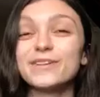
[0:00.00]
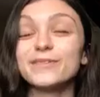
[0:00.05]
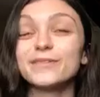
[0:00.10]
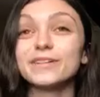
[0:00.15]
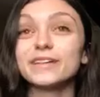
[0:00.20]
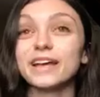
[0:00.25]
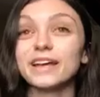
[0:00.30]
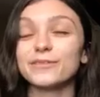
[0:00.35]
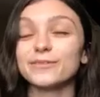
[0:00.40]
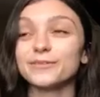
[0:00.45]

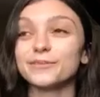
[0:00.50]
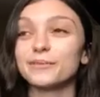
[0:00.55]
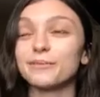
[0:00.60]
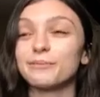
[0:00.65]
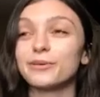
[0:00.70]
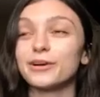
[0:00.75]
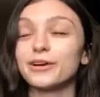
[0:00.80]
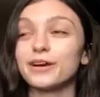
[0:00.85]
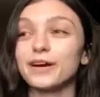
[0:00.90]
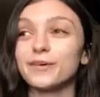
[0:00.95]
Well, I
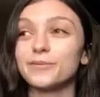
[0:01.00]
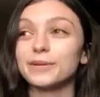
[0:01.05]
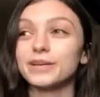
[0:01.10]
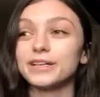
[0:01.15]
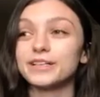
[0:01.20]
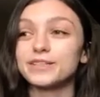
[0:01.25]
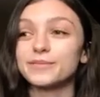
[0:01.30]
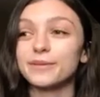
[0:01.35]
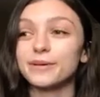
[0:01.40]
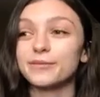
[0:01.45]
remember her coming
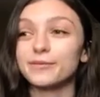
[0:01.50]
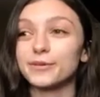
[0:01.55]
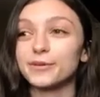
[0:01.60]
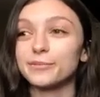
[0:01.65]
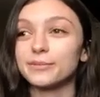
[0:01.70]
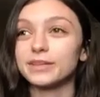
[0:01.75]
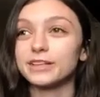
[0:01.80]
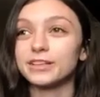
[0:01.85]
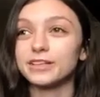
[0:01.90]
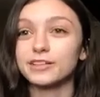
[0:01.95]
into my
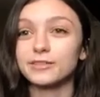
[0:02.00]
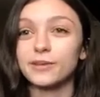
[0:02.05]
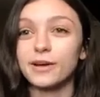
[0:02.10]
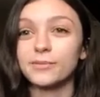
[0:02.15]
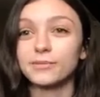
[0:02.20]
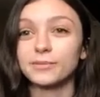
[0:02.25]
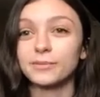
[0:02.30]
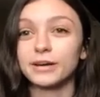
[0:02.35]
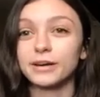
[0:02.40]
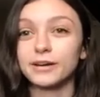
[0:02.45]
room and like
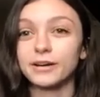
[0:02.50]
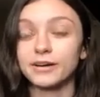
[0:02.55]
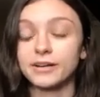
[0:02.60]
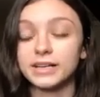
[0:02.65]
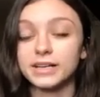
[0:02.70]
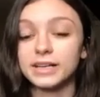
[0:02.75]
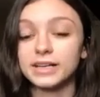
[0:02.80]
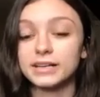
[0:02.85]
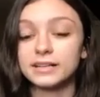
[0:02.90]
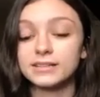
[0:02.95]
grabbing my car
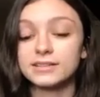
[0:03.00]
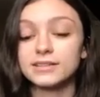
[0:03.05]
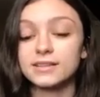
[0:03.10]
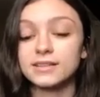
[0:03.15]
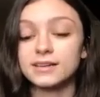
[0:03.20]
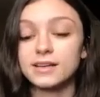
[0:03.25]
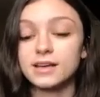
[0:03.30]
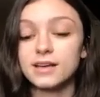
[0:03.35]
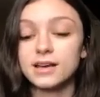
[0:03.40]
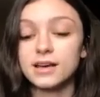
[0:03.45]
keys,
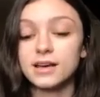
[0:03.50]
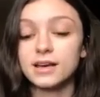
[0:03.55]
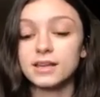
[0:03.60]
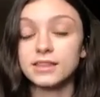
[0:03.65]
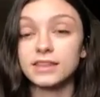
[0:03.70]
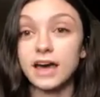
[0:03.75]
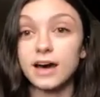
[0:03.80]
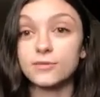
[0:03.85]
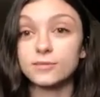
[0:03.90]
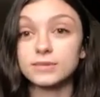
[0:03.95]
and
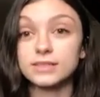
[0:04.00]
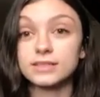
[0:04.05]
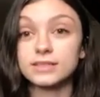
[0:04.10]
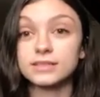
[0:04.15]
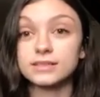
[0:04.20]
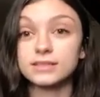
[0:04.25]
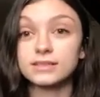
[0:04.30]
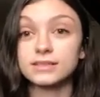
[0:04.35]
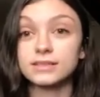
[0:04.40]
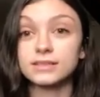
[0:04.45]
that
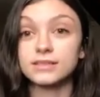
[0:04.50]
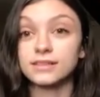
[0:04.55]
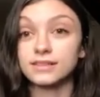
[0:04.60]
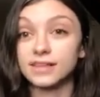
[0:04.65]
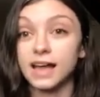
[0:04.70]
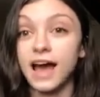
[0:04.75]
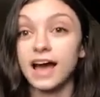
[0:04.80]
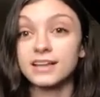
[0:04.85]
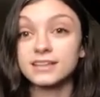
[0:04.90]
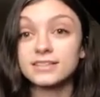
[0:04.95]
was the
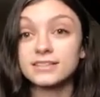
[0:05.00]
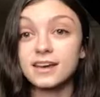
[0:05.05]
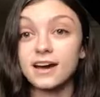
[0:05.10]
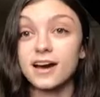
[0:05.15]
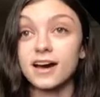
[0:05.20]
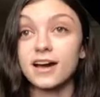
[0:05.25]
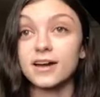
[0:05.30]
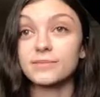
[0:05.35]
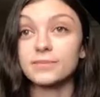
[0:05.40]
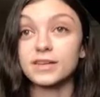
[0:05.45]
last
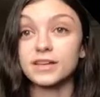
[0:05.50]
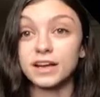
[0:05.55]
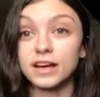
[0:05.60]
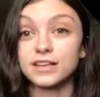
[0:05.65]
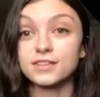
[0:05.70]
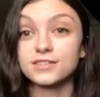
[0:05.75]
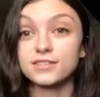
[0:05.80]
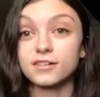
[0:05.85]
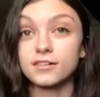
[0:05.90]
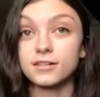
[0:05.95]
time that
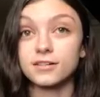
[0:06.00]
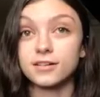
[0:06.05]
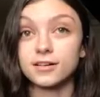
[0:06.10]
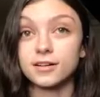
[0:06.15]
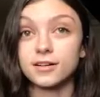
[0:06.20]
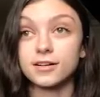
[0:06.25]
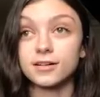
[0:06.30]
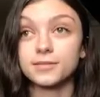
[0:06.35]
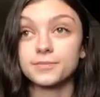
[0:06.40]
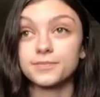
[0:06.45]
I saw
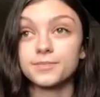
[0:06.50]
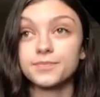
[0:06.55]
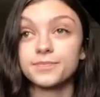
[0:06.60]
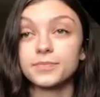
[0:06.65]
her.